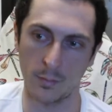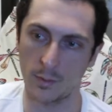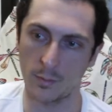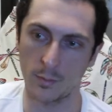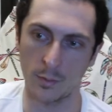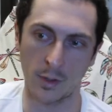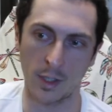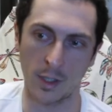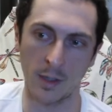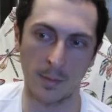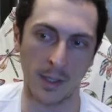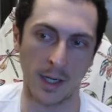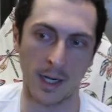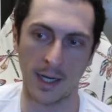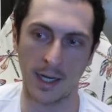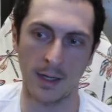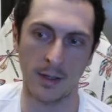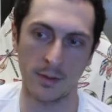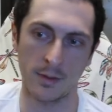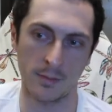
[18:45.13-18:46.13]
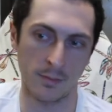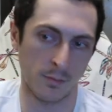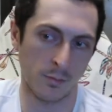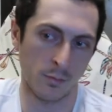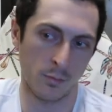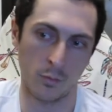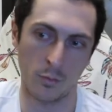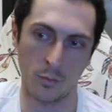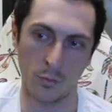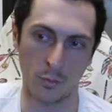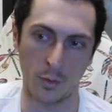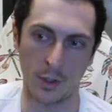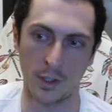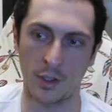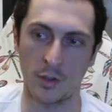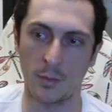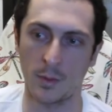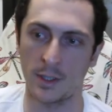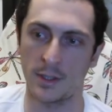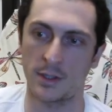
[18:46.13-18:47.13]
we'll keep an eye out and
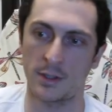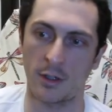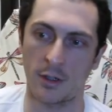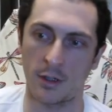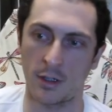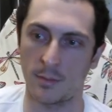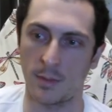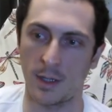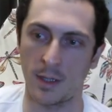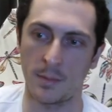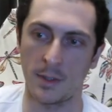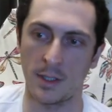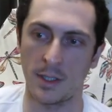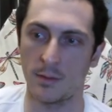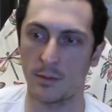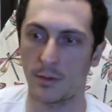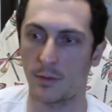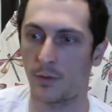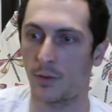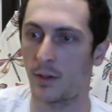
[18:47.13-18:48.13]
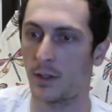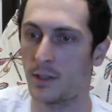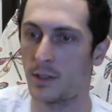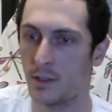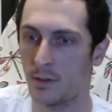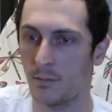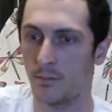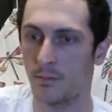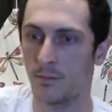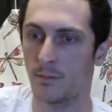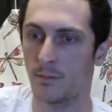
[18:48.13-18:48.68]
wonder what star might be referring to.